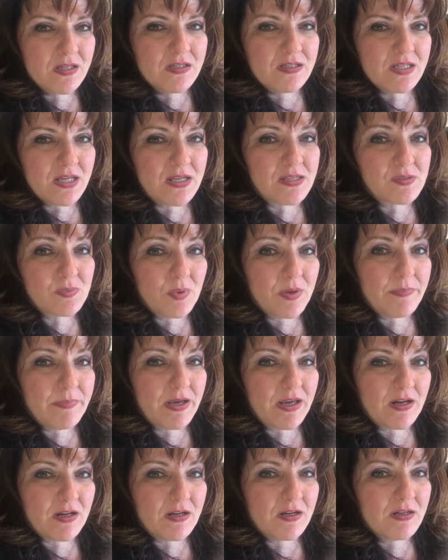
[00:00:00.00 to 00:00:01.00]
tastes way
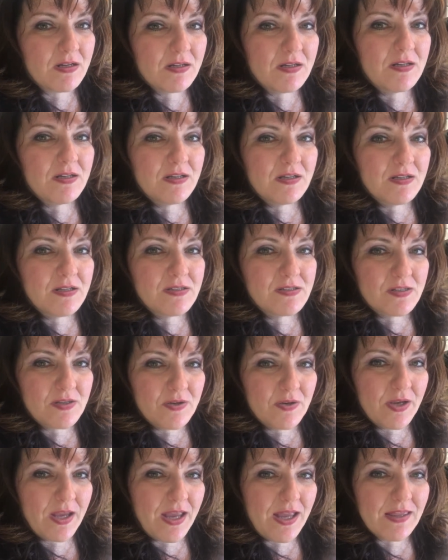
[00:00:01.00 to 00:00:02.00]
better. So
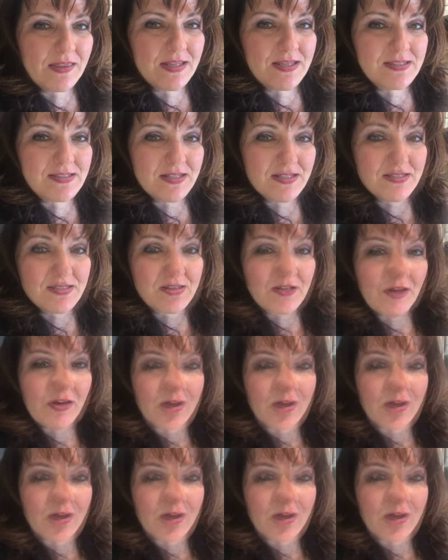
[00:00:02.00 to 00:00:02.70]
okay, let's get started.